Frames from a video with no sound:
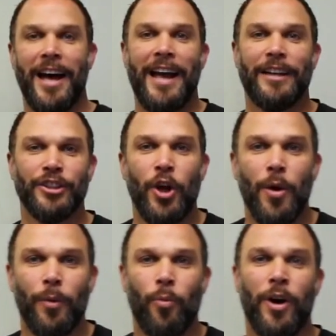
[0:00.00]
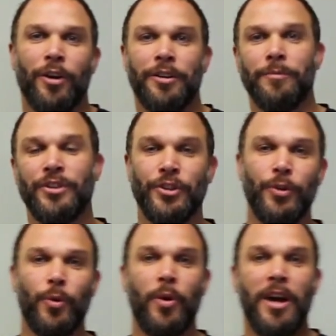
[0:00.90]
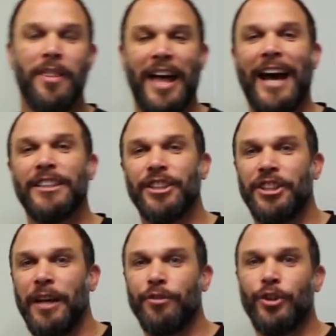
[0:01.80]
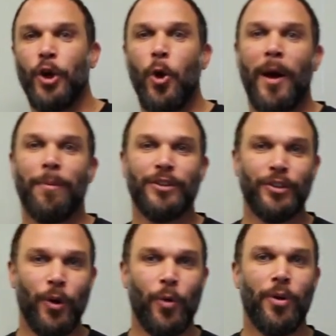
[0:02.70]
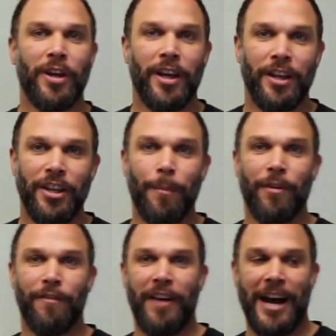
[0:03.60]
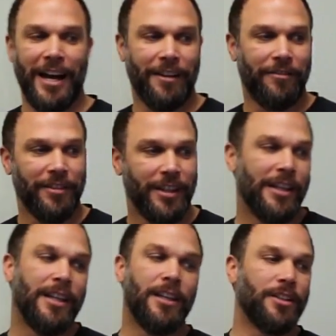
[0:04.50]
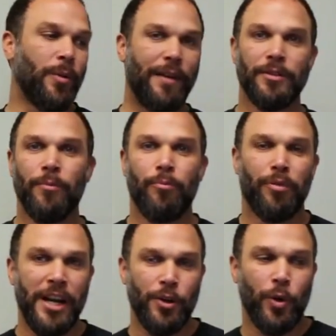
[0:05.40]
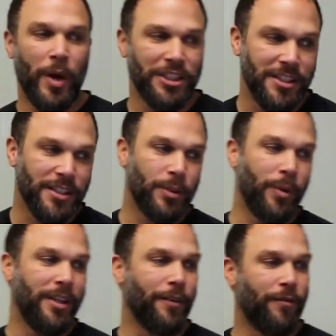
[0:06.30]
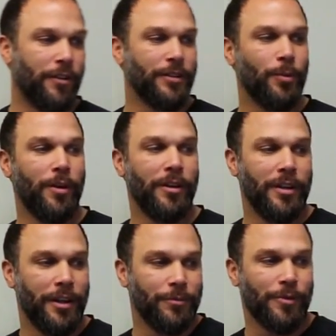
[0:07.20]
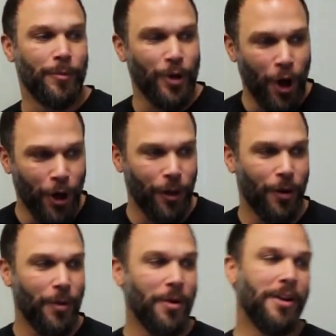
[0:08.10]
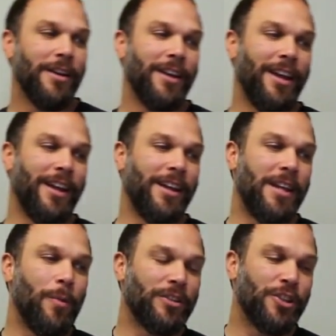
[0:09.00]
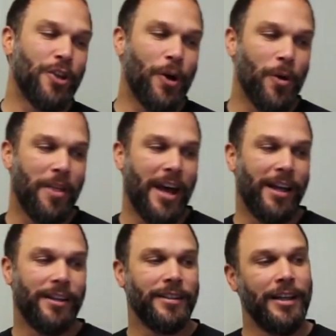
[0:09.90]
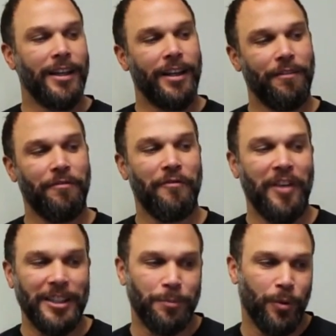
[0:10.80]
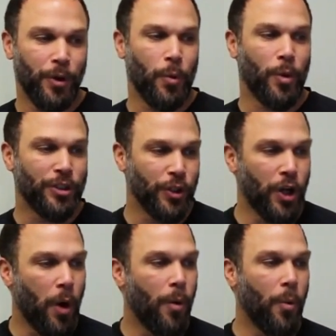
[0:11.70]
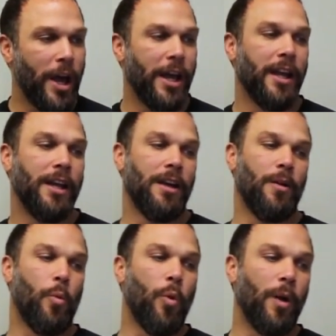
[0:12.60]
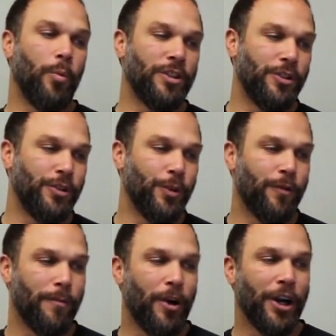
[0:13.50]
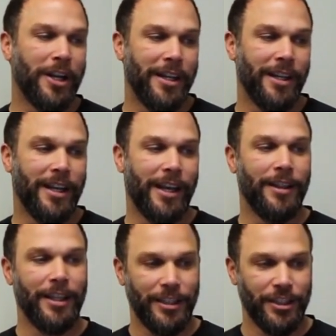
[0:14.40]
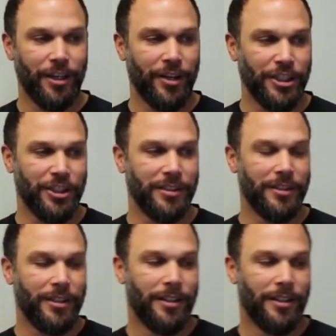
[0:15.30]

Hi, how's it going? And welcome to the Ask Jeff Show, episode number five. So we have some brand new questions this week. The first one comes from Carlo, and he wants to know that if Facebook were to go away, what would you do for marketing and lead generation?